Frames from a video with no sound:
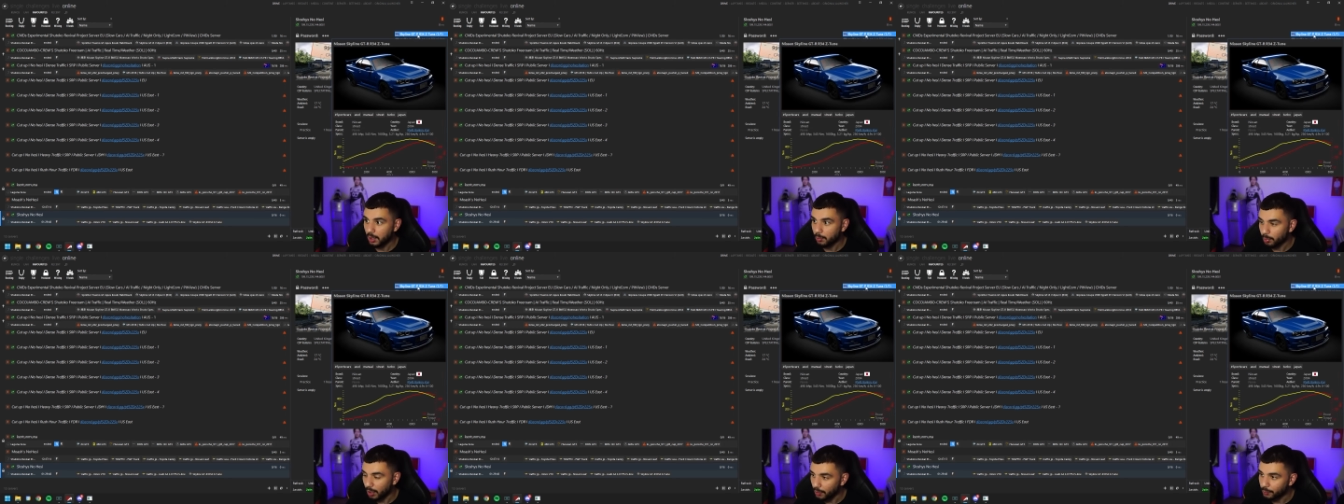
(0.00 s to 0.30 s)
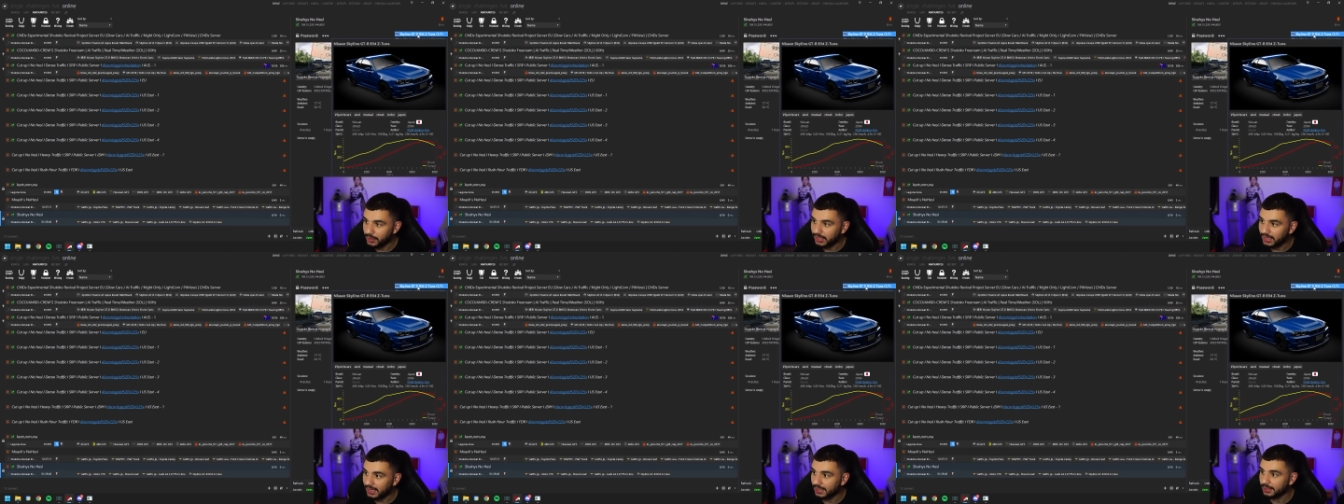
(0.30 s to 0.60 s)
but
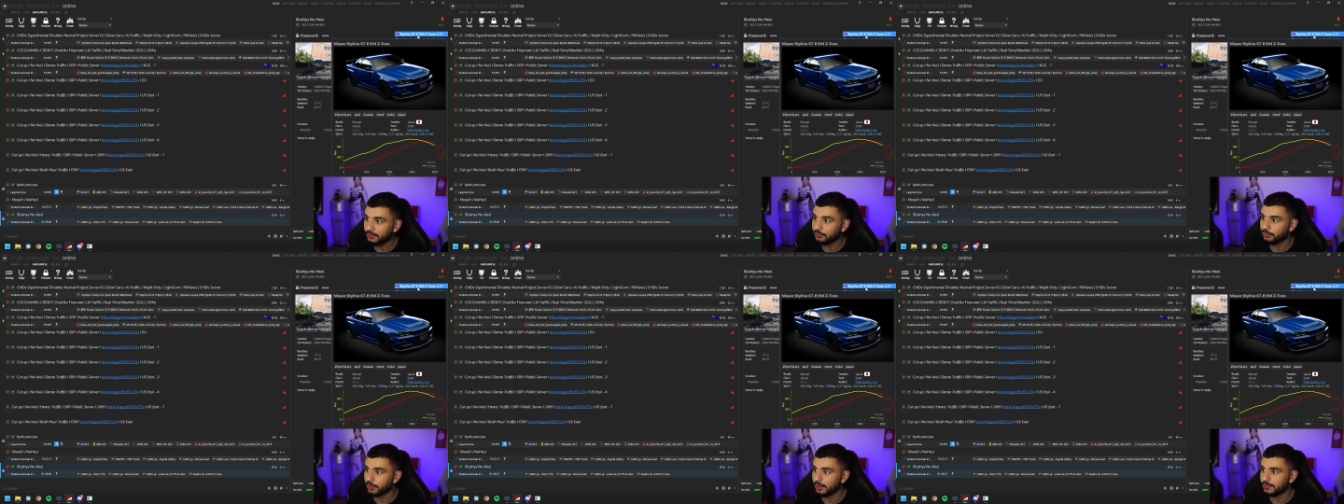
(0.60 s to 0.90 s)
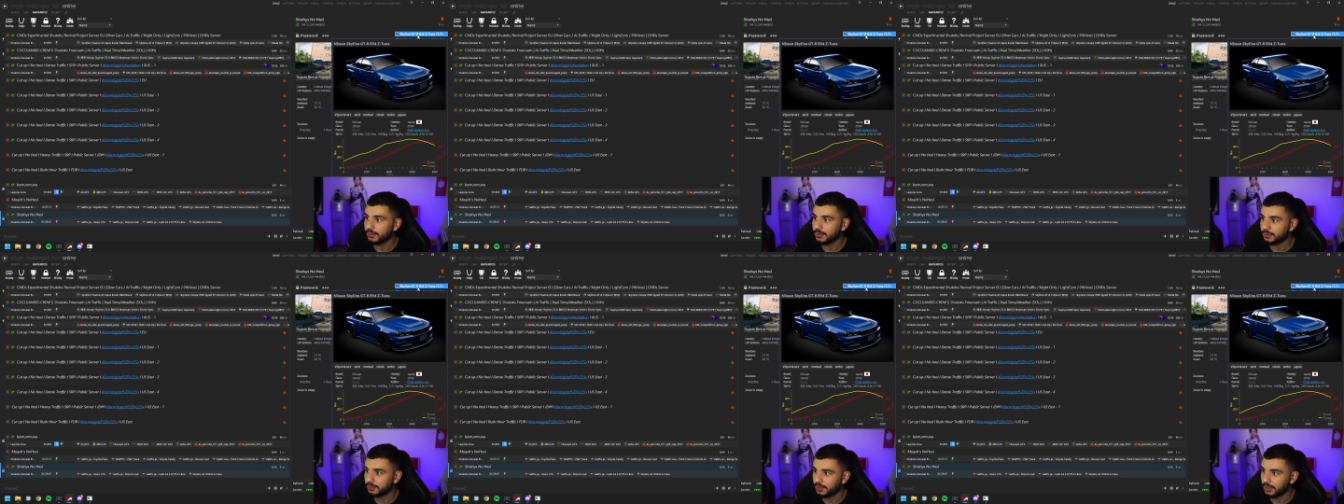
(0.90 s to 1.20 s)
we can drive
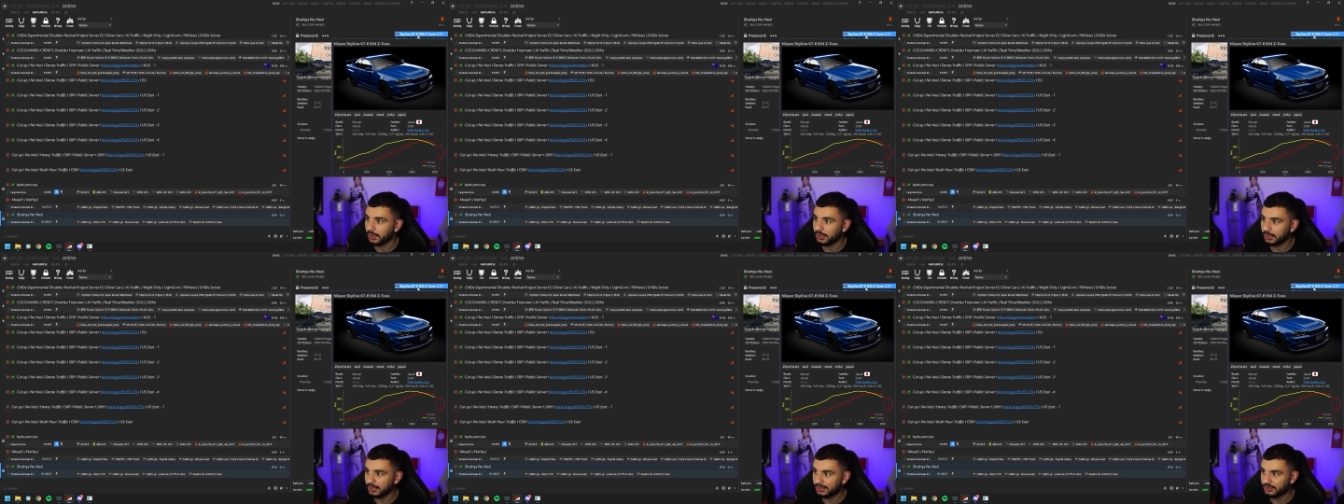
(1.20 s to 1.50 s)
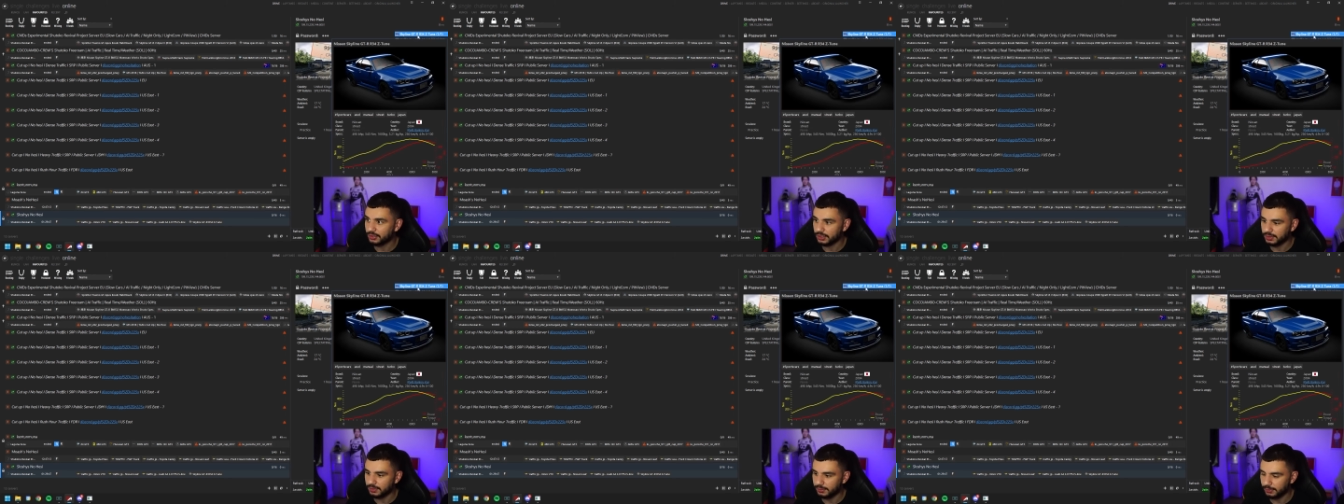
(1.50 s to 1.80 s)
the Skyline
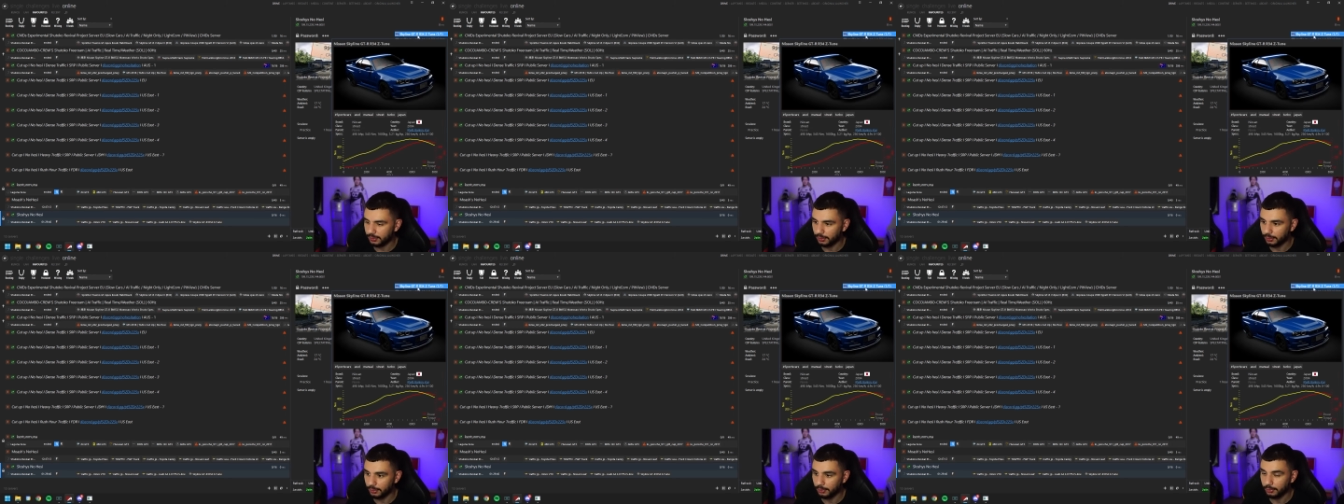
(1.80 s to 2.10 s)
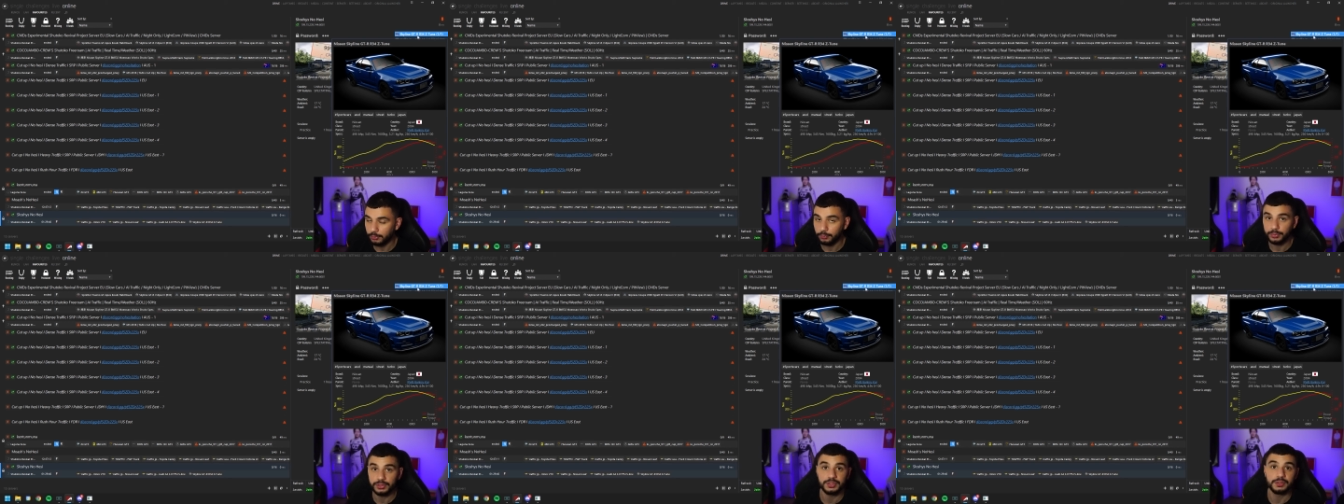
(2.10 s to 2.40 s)
GTR,
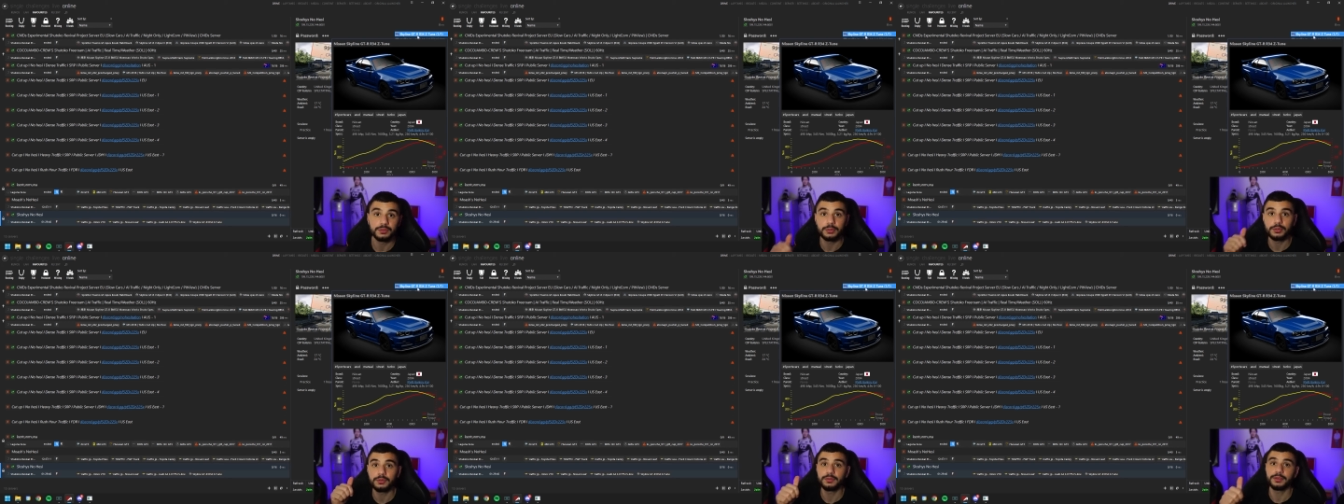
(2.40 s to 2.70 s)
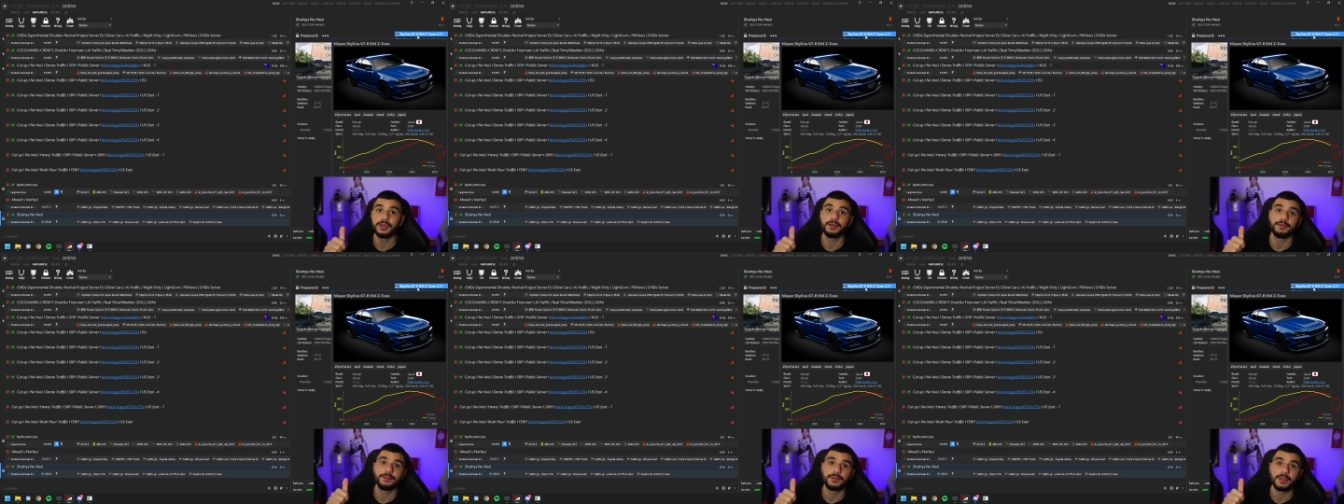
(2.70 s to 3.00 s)
which is good
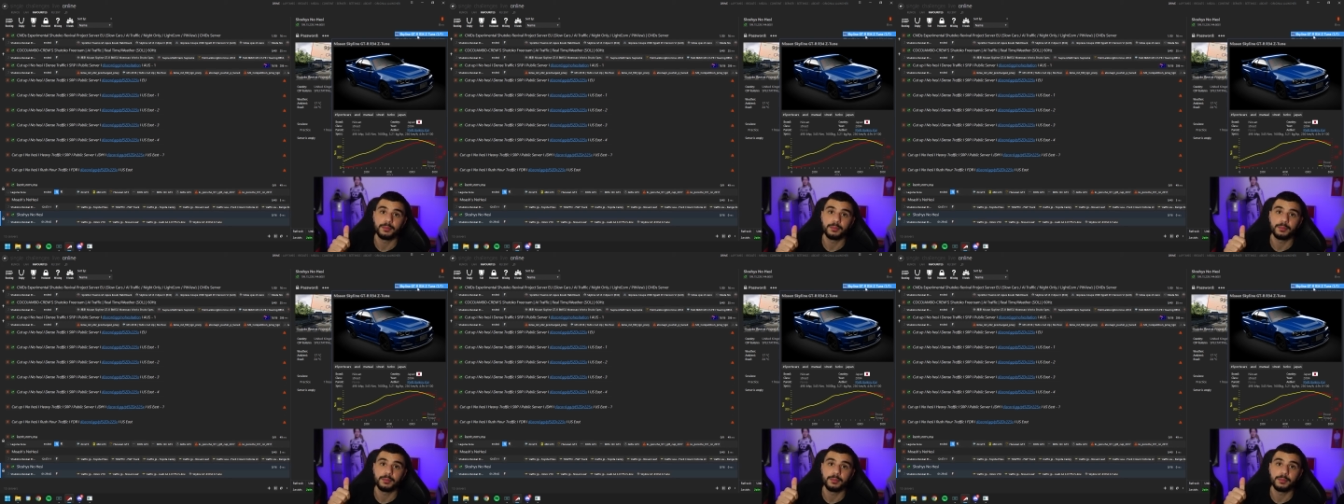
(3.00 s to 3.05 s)
stuff.